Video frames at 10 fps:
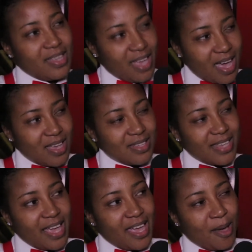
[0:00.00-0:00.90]
Yes,
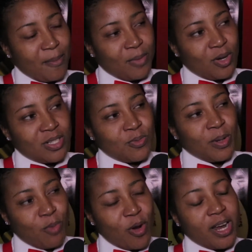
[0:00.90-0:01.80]
I am, but
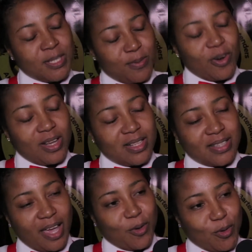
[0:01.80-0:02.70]
with more experience,
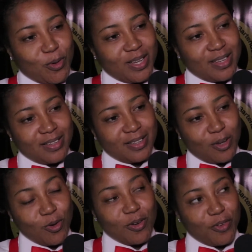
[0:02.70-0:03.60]
I could,
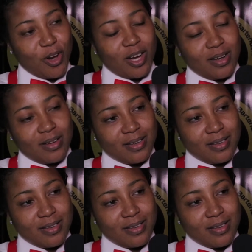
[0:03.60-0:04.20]
could go further.